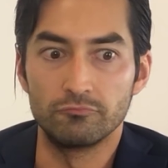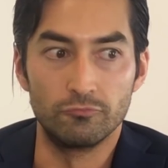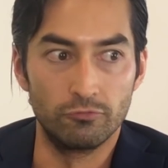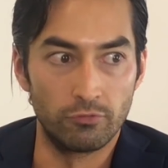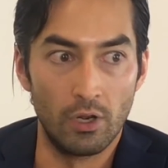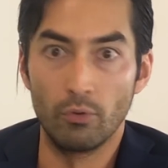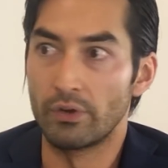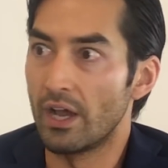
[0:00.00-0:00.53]

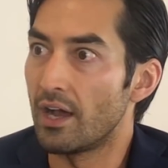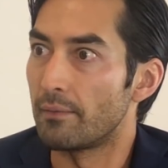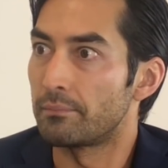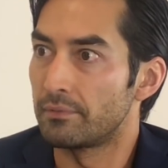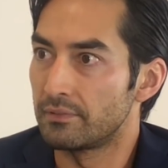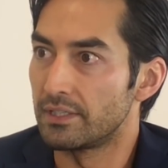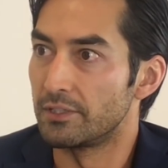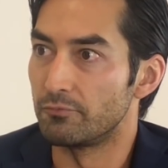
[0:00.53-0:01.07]
grown up
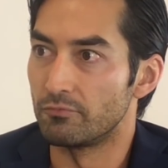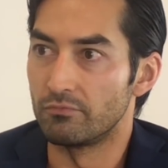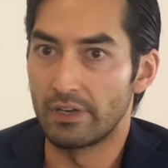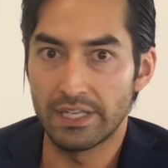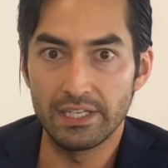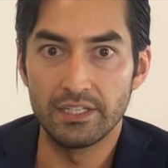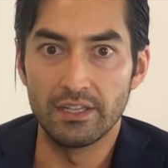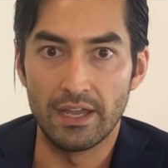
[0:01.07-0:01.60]
and
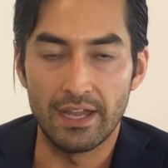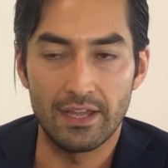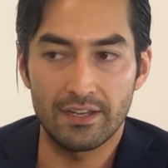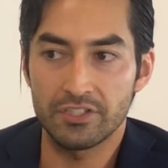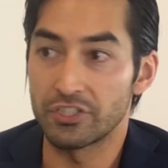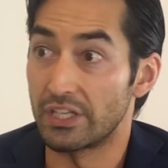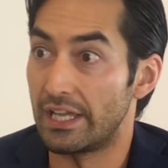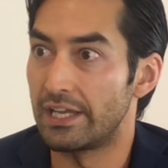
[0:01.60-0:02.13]
ready to
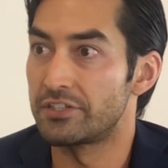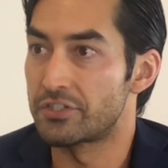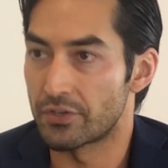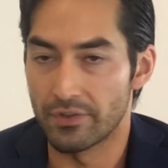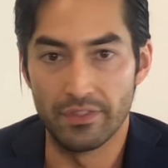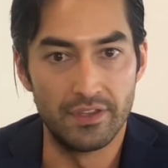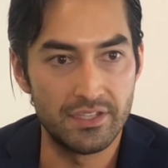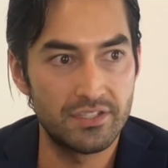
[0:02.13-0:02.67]
actually enter
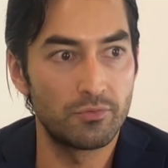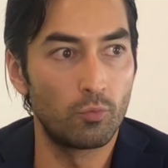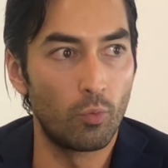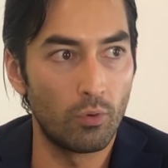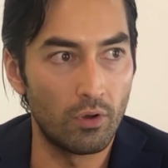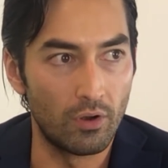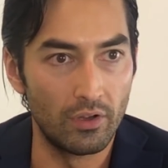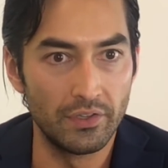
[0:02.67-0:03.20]
this
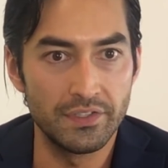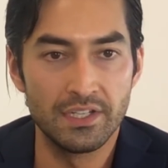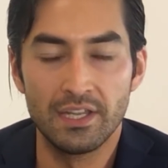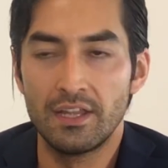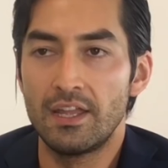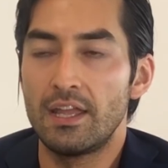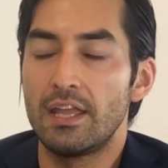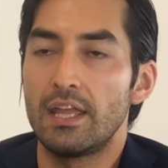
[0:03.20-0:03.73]
world
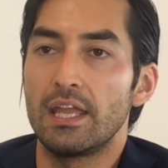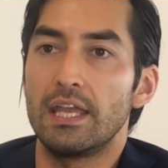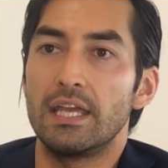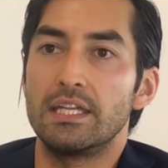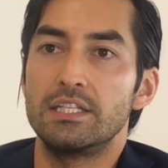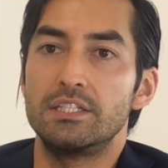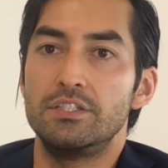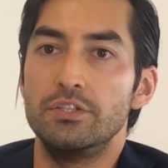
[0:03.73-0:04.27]

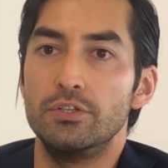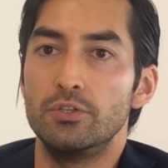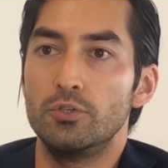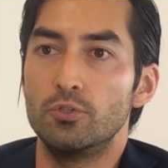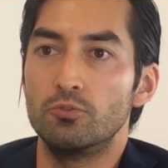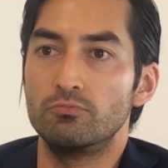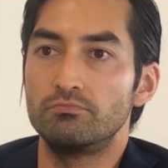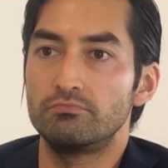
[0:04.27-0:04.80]
and
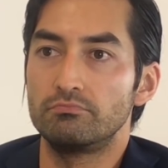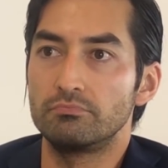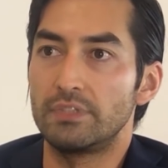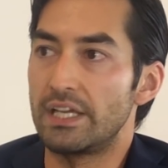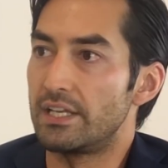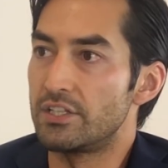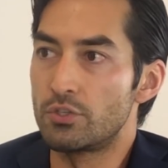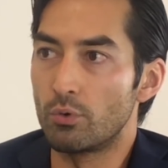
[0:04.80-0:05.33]

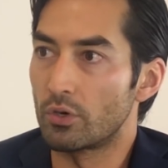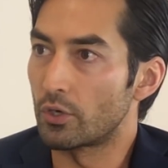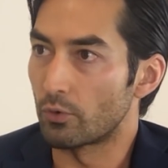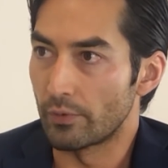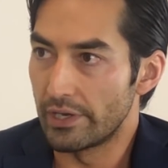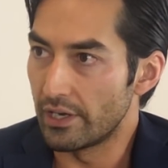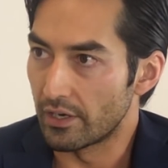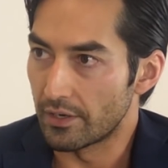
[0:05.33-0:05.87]
get into a
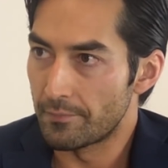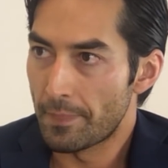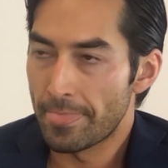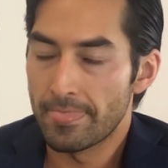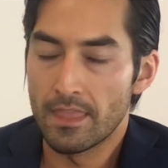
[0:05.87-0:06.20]
career.